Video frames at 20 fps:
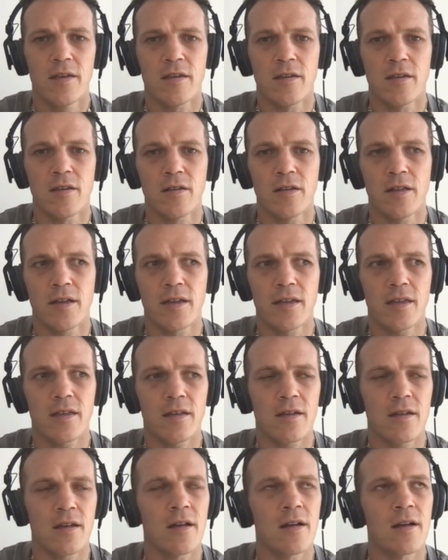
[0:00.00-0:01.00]
You know, like,
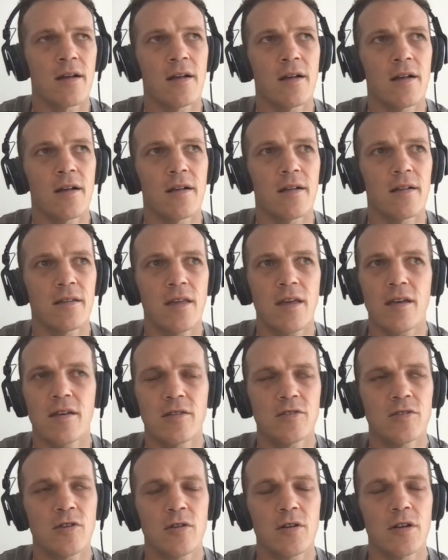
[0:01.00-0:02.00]
uh, yeah,
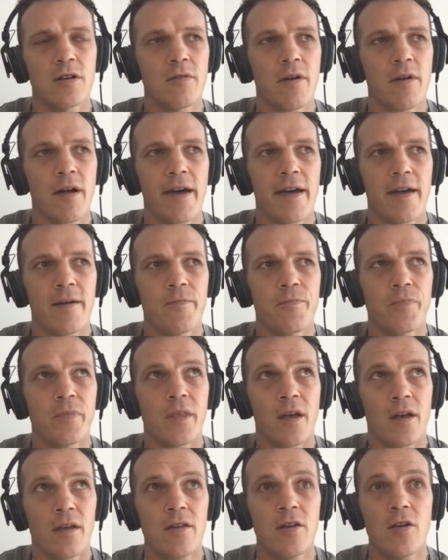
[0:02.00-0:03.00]
you're totally right.
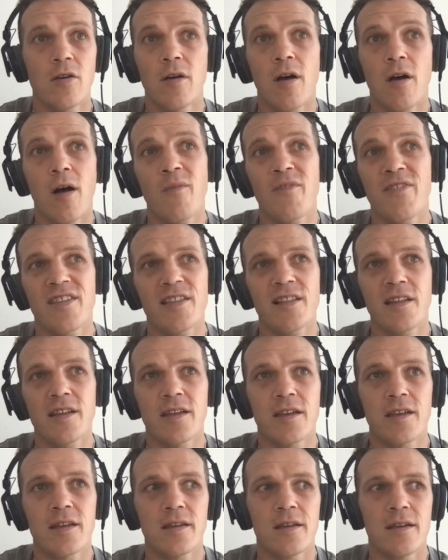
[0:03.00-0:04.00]
You know,
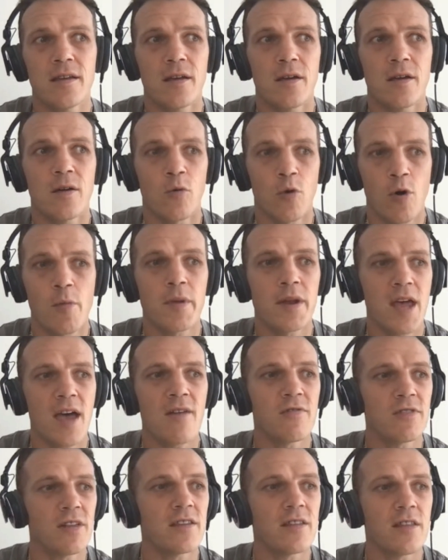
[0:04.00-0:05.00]
obviously, women
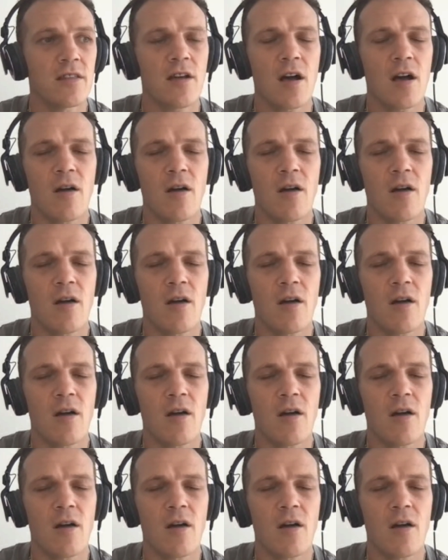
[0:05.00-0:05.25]
have led this